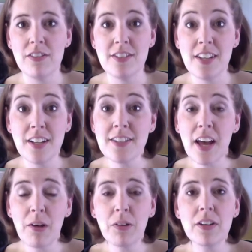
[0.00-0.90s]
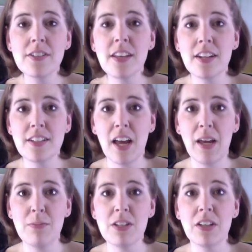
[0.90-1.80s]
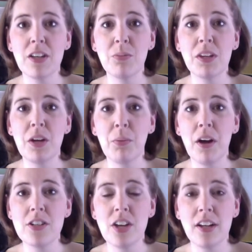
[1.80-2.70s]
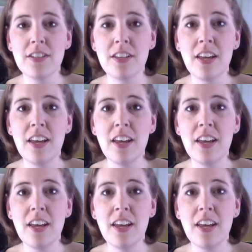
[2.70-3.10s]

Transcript: six hours at a time to complete a project